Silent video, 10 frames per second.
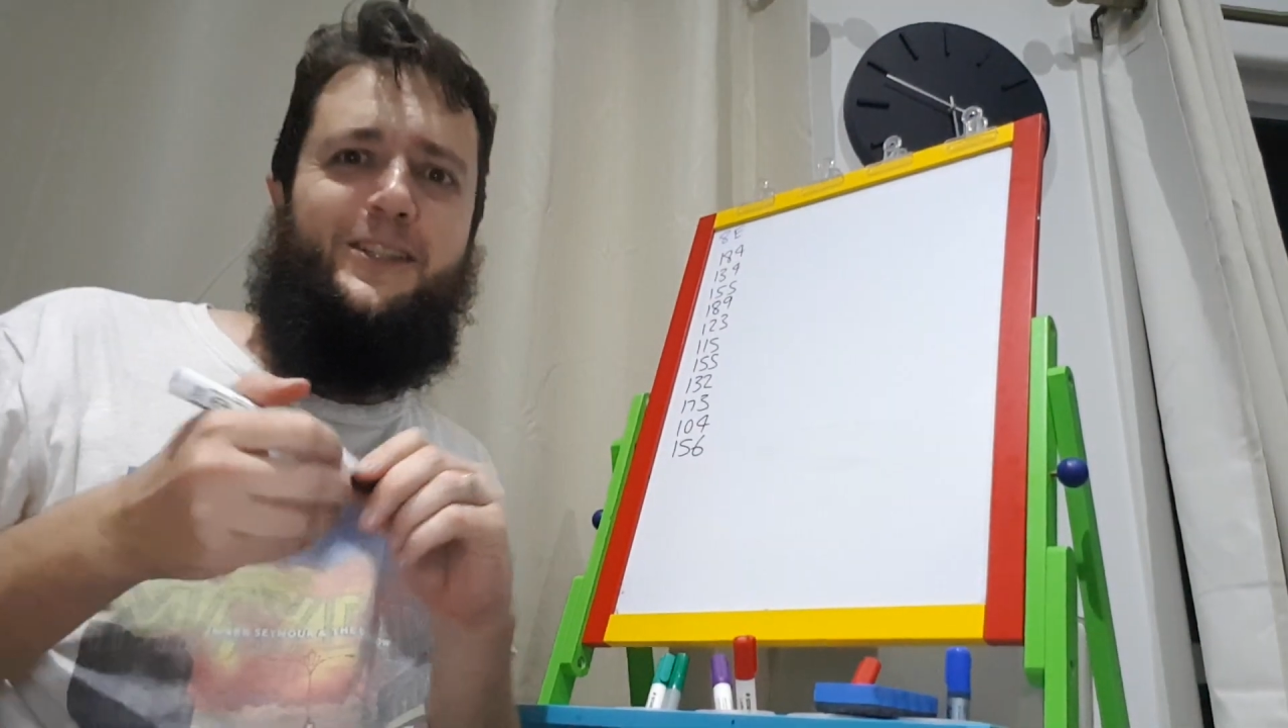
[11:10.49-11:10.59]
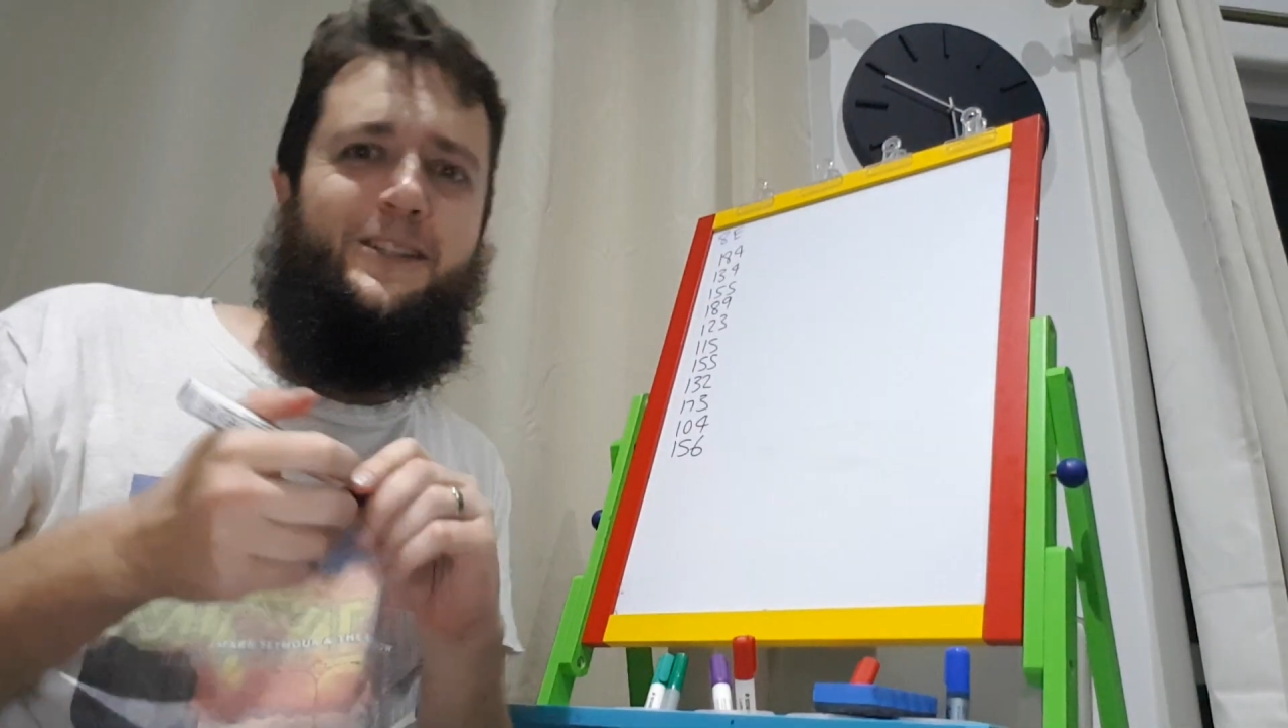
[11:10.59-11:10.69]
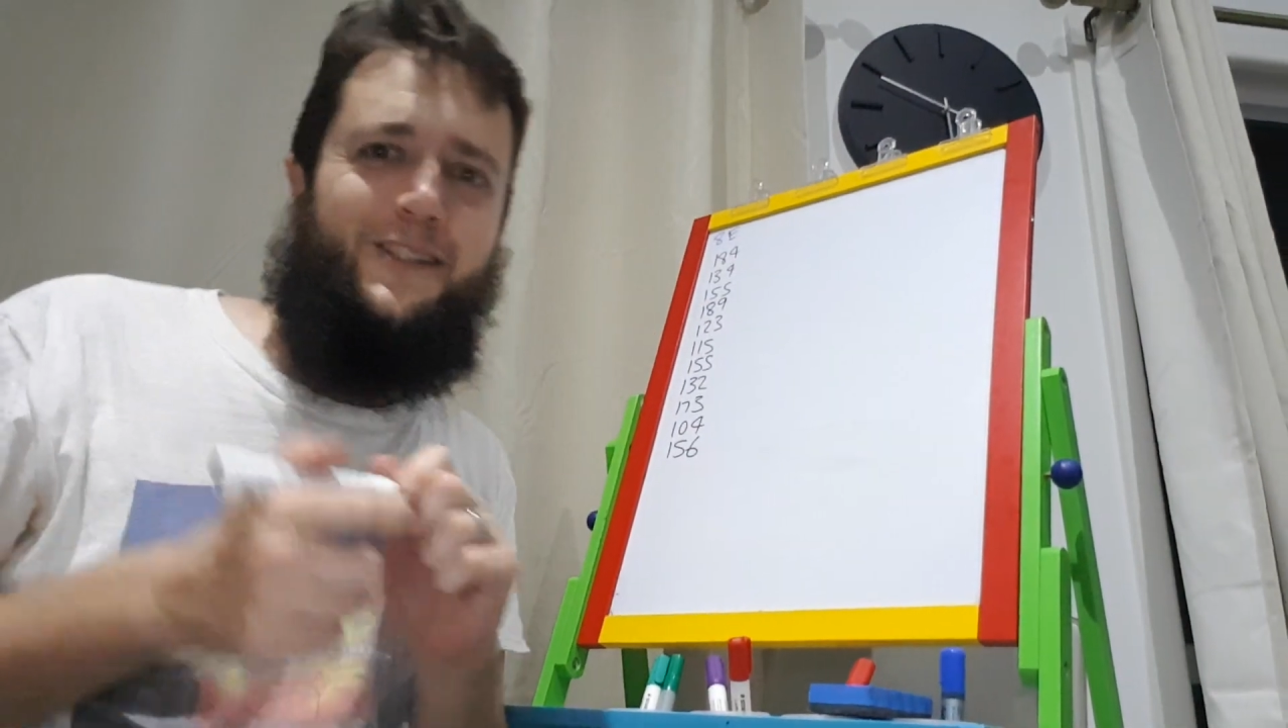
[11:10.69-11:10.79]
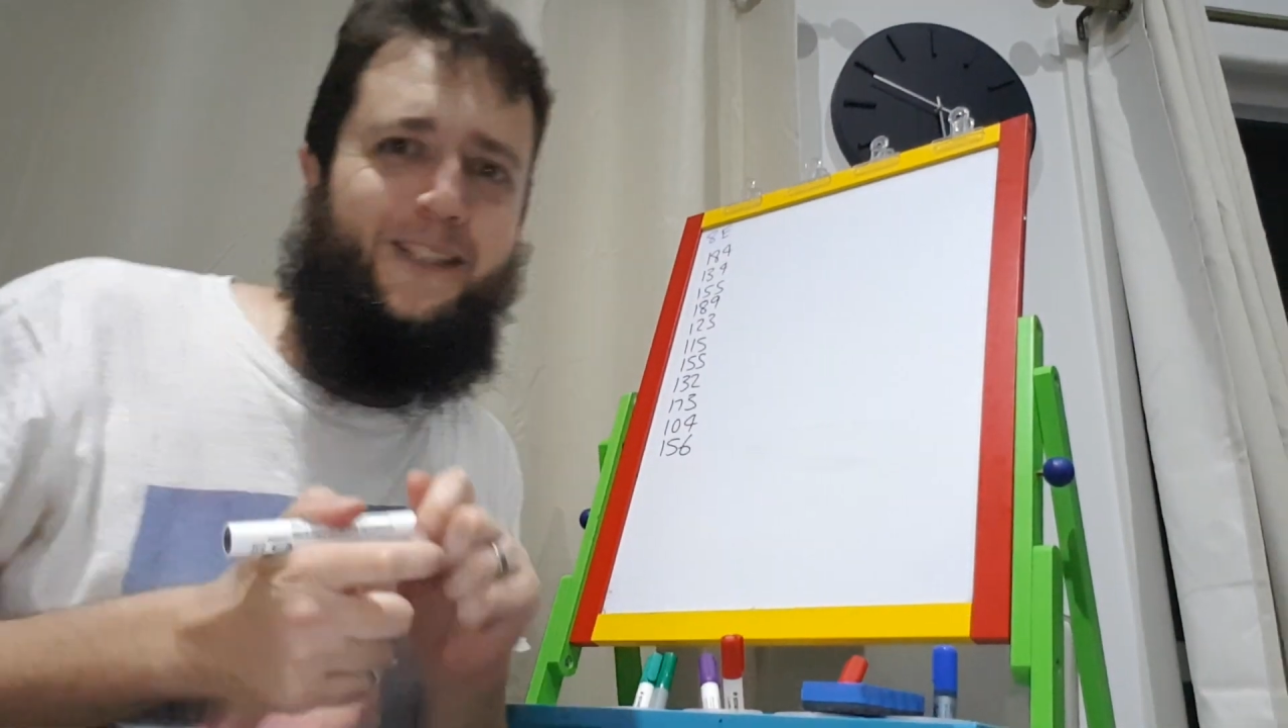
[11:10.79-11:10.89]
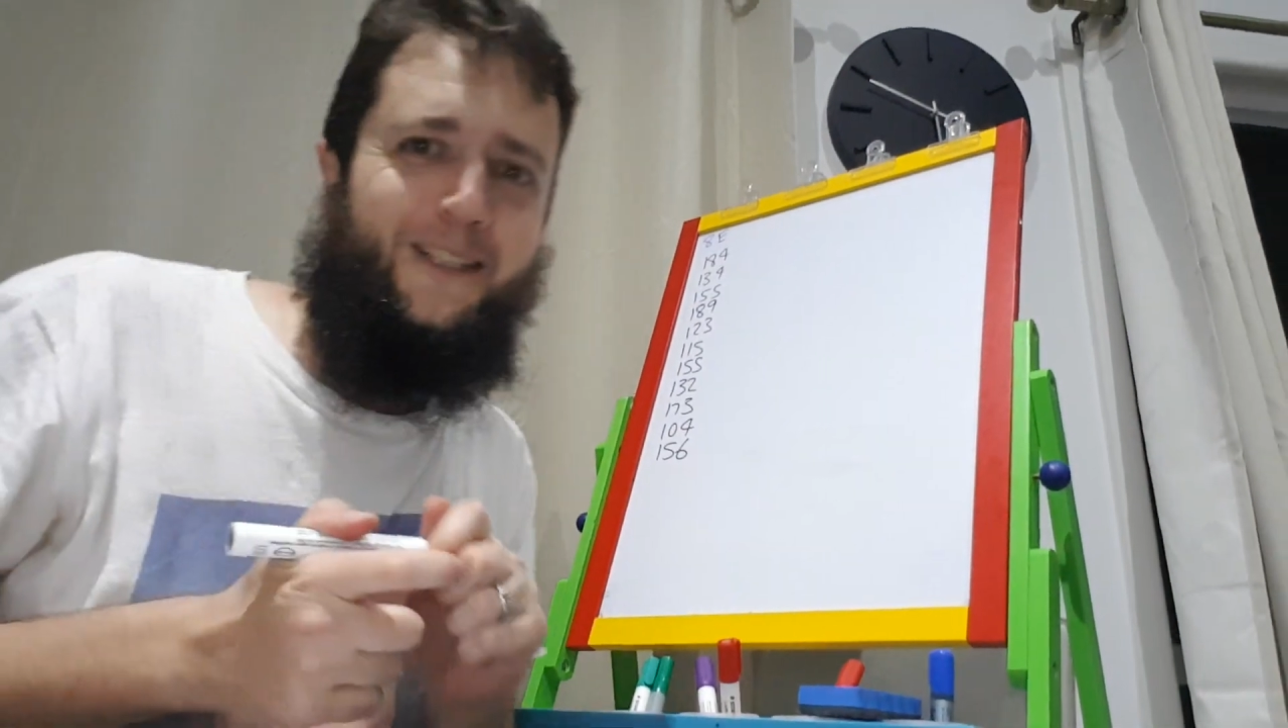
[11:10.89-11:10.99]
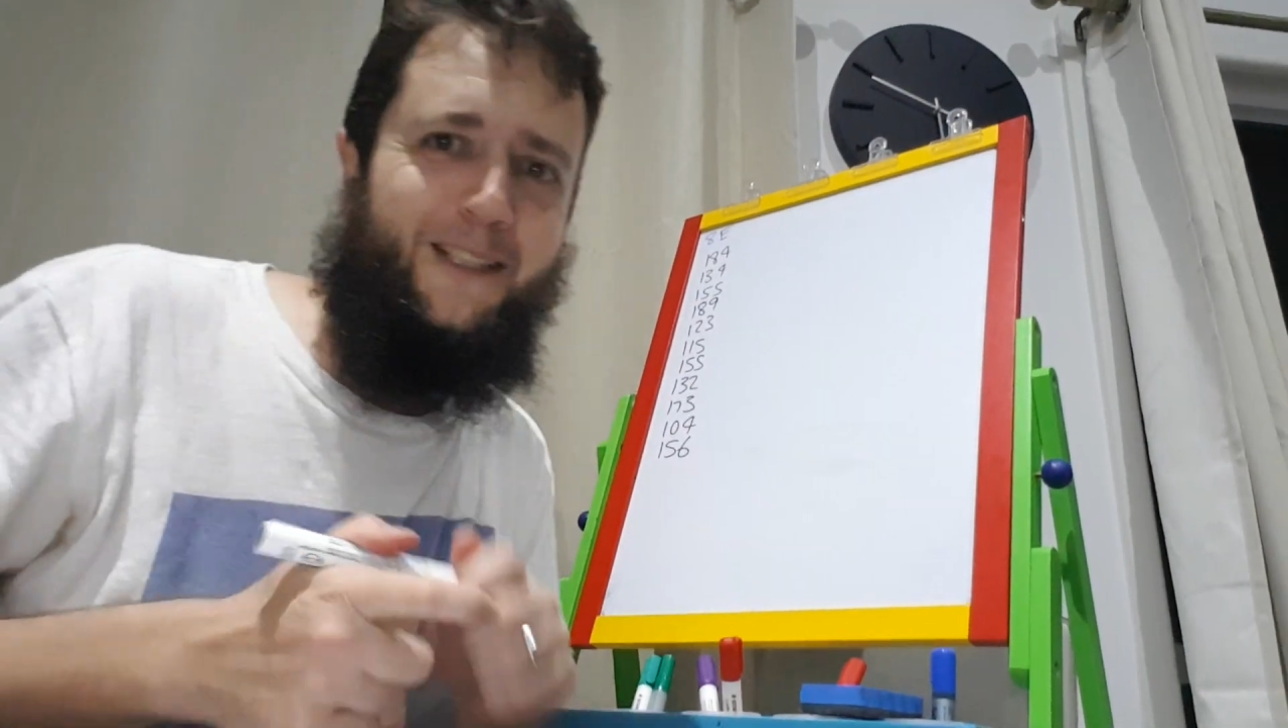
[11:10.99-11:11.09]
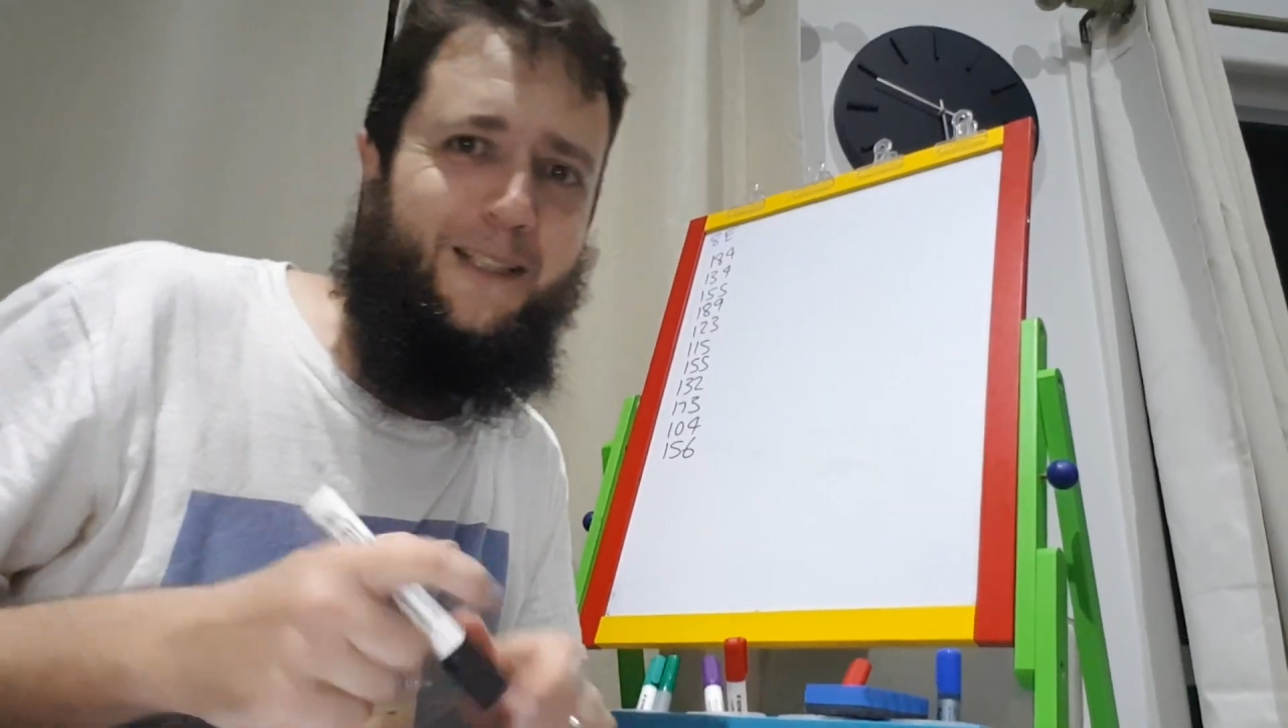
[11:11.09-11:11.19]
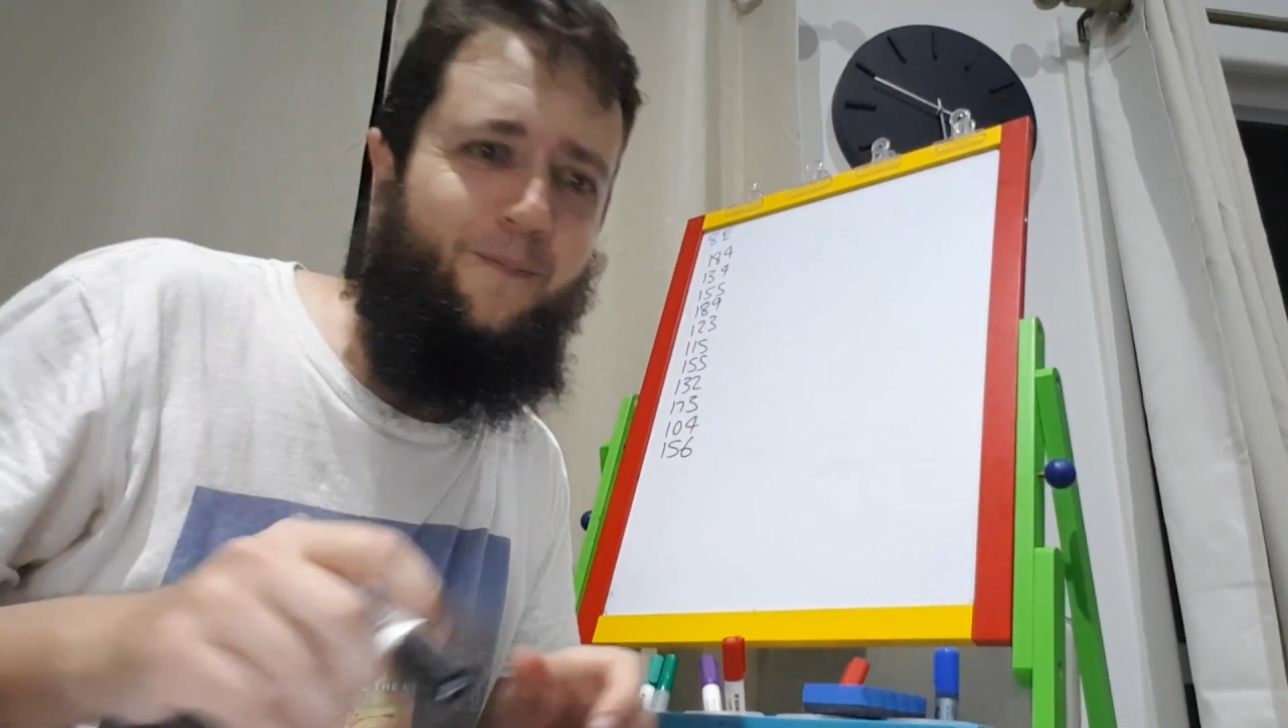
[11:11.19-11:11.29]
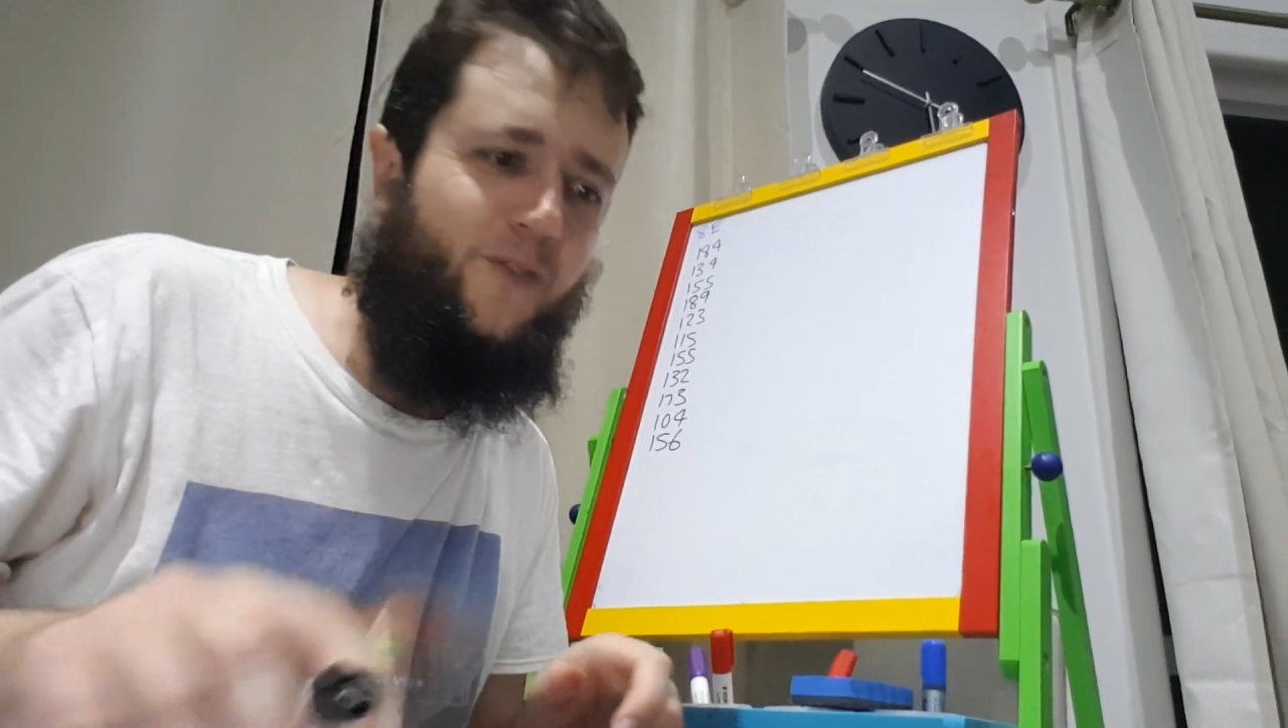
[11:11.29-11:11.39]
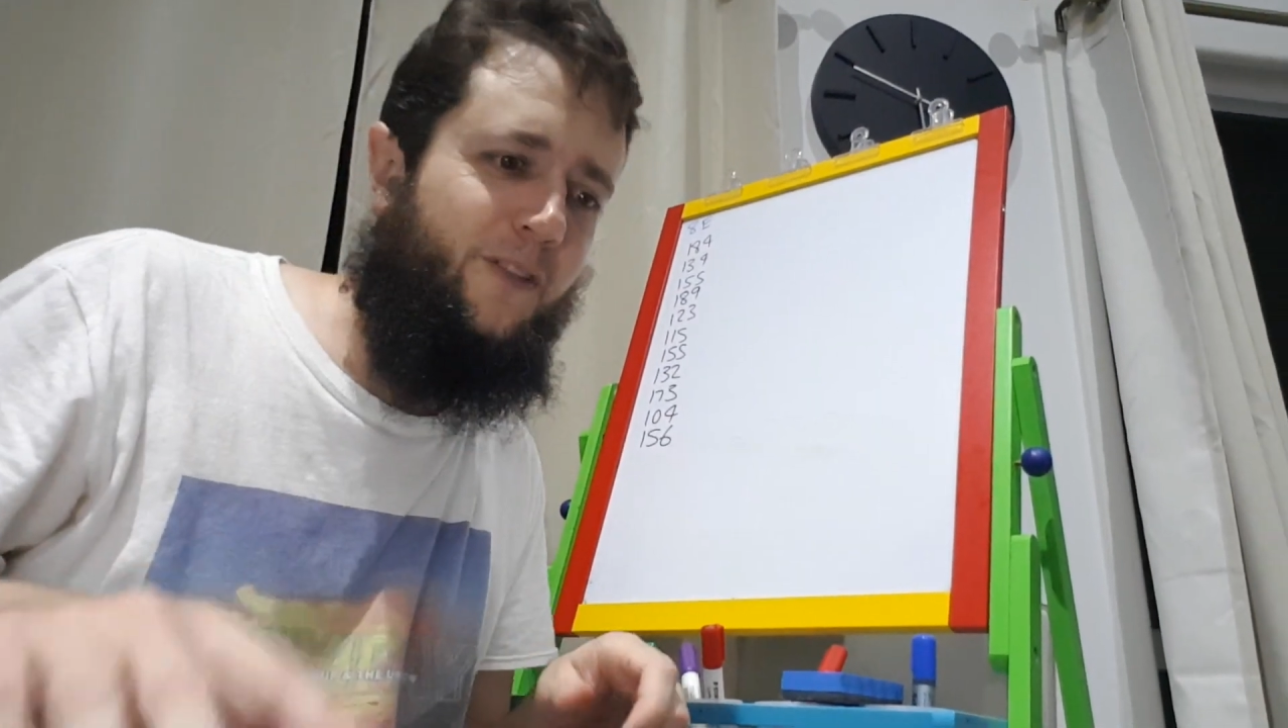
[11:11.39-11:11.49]

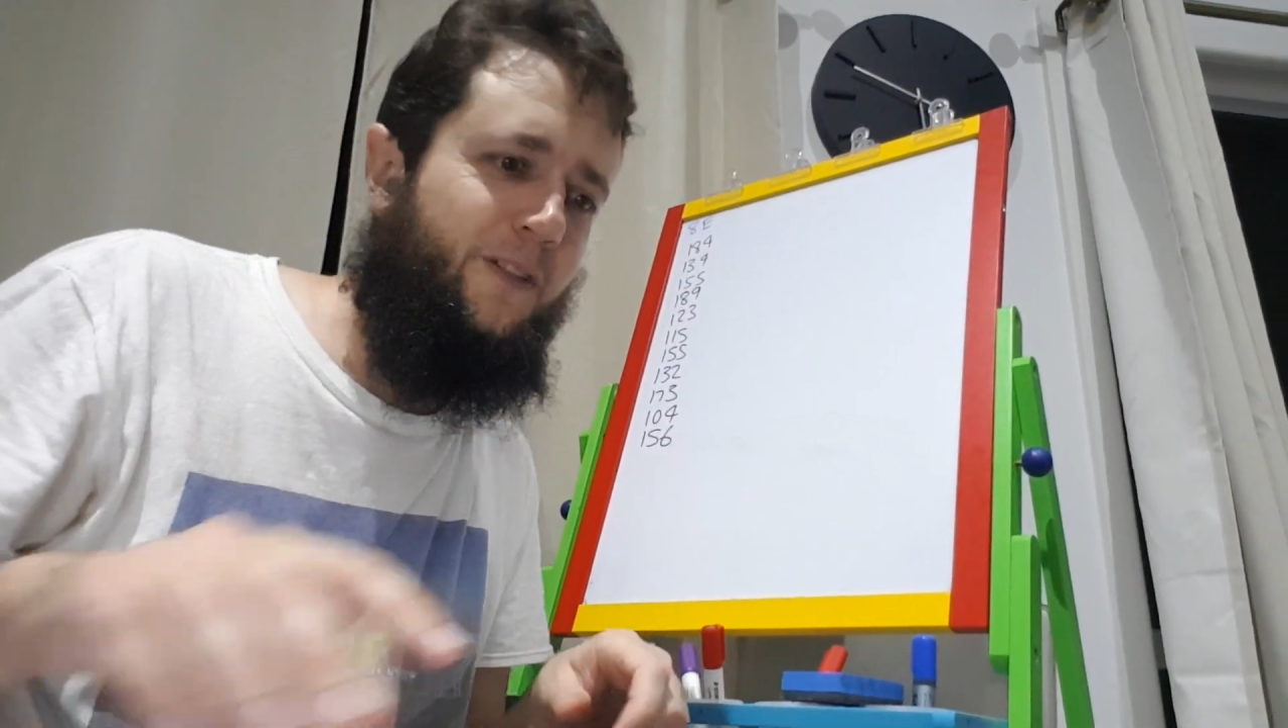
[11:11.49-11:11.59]
the